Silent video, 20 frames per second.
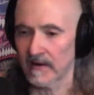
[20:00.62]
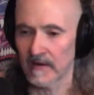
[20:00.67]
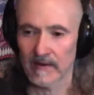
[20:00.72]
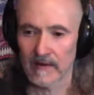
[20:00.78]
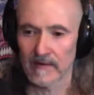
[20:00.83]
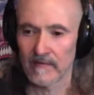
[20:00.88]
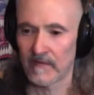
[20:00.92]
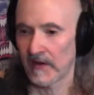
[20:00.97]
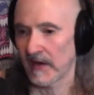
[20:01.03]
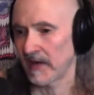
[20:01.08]

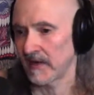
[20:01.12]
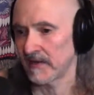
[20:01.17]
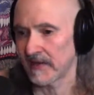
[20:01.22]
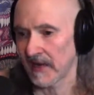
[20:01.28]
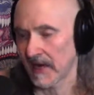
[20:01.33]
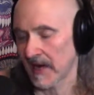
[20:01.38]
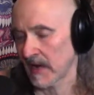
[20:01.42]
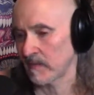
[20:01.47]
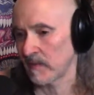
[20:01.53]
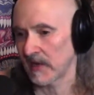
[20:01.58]
Van
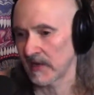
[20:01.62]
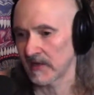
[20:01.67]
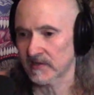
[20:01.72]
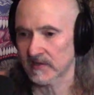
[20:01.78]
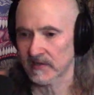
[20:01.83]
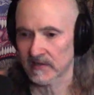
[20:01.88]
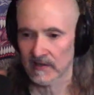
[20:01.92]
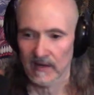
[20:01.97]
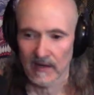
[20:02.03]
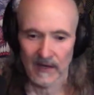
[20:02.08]

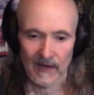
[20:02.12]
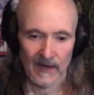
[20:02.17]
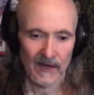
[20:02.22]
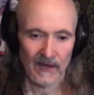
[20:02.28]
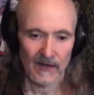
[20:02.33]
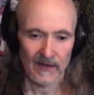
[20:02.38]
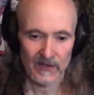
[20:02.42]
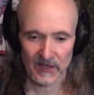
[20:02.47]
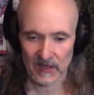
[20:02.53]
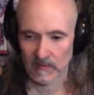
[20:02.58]
Dammit,
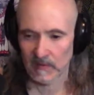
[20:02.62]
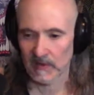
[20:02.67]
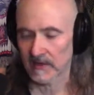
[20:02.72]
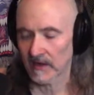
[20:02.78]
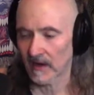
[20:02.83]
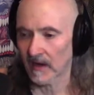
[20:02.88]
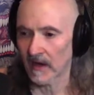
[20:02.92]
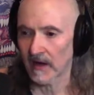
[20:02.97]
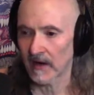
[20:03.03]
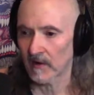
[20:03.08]
Jimmy
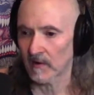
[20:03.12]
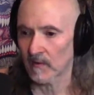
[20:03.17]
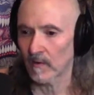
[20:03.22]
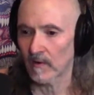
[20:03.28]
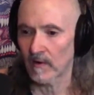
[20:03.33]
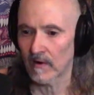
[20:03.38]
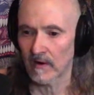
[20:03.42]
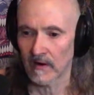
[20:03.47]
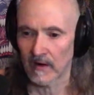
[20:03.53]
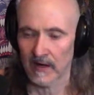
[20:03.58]
the Higher
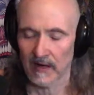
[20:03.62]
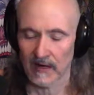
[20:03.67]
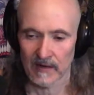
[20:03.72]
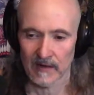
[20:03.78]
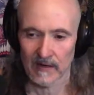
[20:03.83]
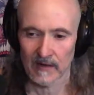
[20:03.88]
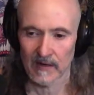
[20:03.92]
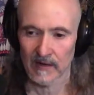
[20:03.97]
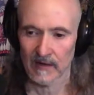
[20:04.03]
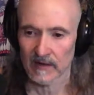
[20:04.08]

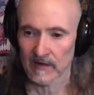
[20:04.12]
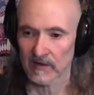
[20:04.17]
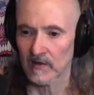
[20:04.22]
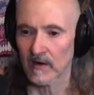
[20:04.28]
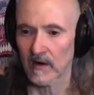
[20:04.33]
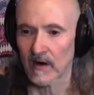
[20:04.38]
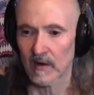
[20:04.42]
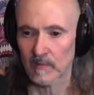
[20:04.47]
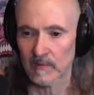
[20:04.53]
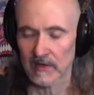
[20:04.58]
One, our
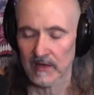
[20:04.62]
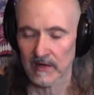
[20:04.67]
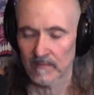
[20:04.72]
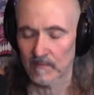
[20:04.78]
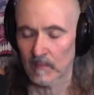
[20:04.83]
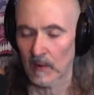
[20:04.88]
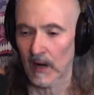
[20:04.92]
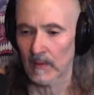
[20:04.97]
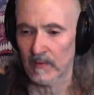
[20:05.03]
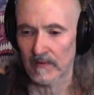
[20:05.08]
guitar player,
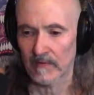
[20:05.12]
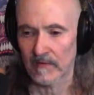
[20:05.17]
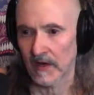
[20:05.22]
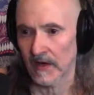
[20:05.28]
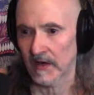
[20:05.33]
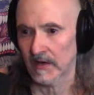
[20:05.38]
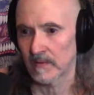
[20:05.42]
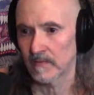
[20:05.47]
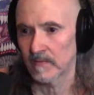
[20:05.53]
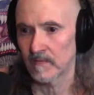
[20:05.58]
Bobby
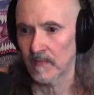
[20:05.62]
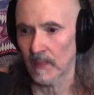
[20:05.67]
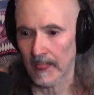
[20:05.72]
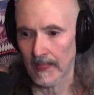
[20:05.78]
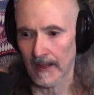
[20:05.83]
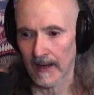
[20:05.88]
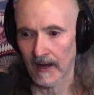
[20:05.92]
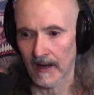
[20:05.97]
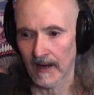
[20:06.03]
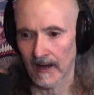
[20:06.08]
Venom.
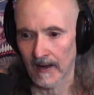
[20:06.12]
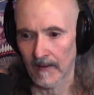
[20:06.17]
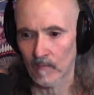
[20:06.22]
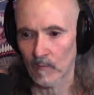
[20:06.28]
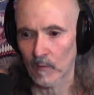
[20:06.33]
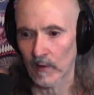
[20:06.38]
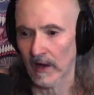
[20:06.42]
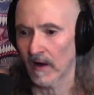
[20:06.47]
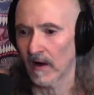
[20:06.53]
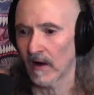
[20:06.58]

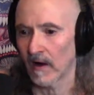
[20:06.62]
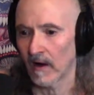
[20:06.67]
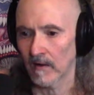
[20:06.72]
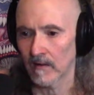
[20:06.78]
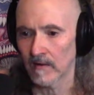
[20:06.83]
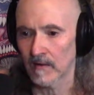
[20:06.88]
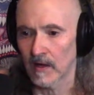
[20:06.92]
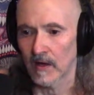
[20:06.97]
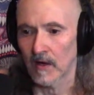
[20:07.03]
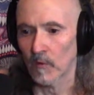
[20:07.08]
Um, we
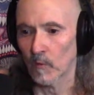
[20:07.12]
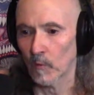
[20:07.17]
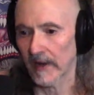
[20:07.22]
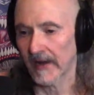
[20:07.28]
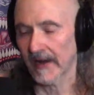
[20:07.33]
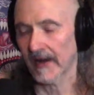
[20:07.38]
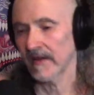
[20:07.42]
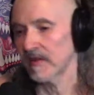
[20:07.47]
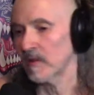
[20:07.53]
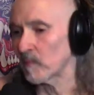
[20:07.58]
all
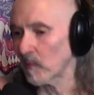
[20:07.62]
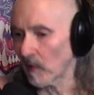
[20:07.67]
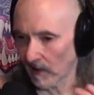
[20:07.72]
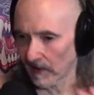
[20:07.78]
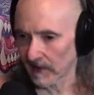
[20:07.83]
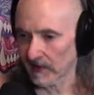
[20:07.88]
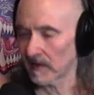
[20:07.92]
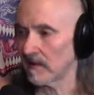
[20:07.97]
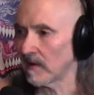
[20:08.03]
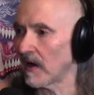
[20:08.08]
went out in the
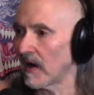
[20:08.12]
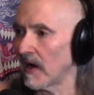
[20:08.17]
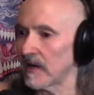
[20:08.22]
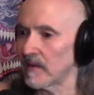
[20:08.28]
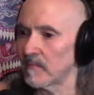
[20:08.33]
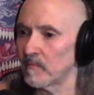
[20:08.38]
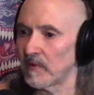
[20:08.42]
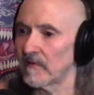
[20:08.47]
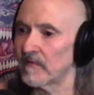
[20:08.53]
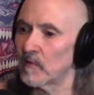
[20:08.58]
parking
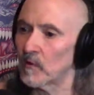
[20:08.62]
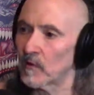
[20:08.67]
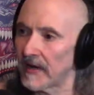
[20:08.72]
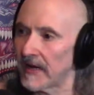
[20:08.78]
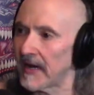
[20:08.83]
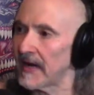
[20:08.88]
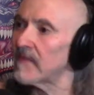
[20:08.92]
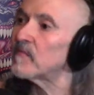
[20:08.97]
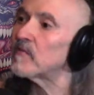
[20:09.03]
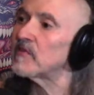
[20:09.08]
lot before
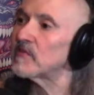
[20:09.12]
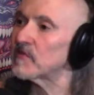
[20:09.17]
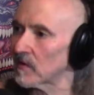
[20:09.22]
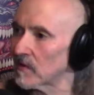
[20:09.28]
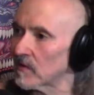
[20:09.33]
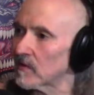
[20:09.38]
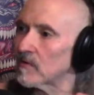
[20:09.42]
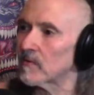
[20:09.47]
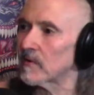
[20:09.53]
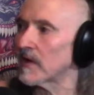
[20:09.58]
every
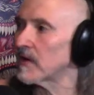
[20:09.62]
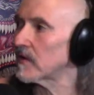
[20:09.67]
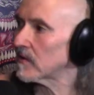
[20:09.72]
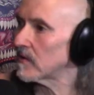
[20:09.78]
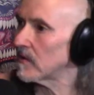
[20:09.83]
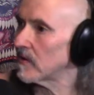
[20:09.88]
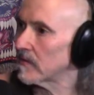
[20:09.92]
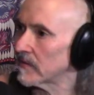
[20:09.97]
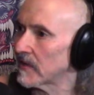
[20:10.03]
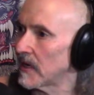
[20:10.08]
single Raider
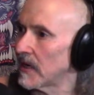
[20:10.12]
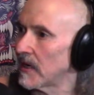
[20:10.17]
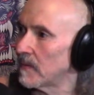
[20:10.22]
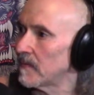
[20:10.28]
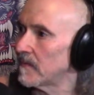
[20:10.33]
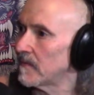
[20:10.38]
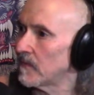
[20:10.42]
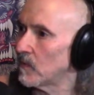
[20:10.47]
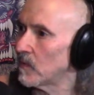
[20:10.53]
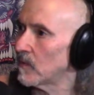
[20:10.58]
home
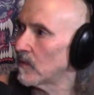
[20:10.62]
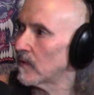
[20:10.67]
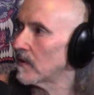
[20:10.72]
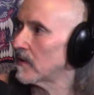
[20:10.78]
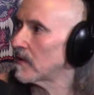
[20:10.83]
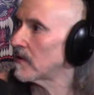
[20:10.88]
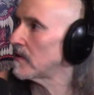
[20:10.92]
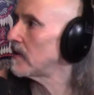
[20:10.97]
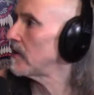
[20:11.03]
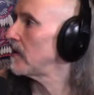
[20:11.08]
game for,